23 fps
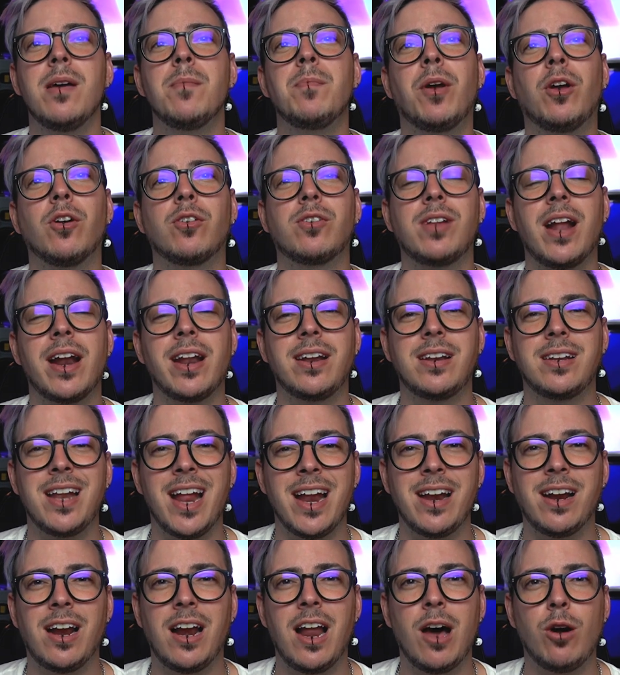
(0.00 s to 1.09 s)
because that
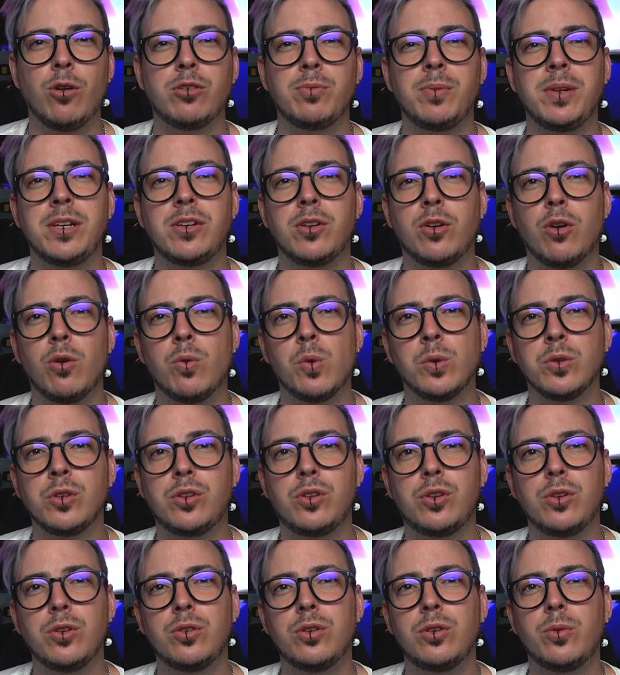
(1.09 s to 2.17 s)
then allows me to go on
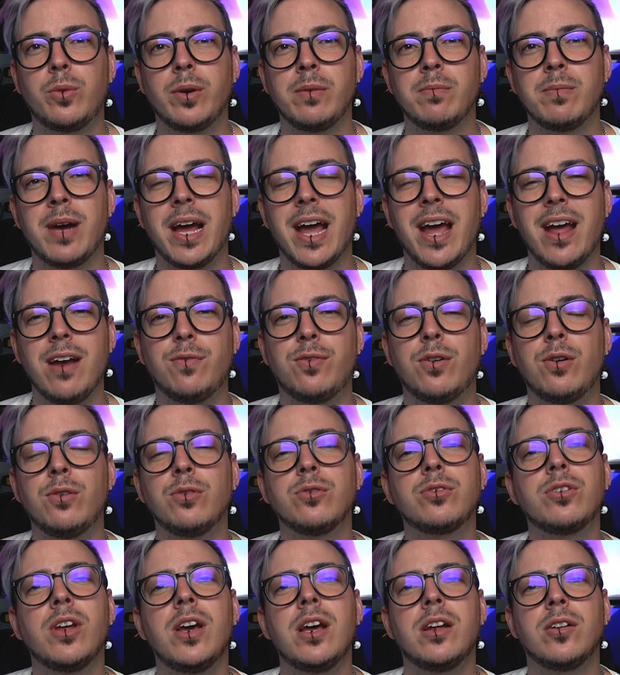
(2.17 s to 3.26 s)
tour with my
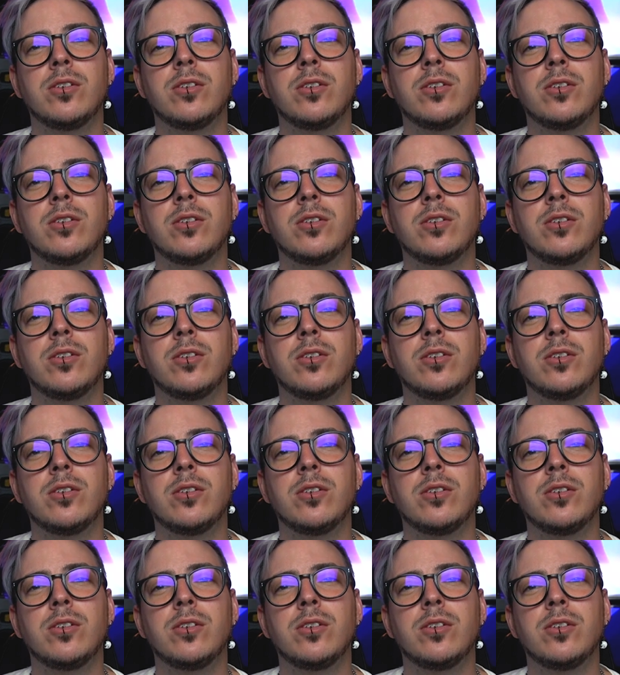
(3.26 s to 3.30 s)
headphones,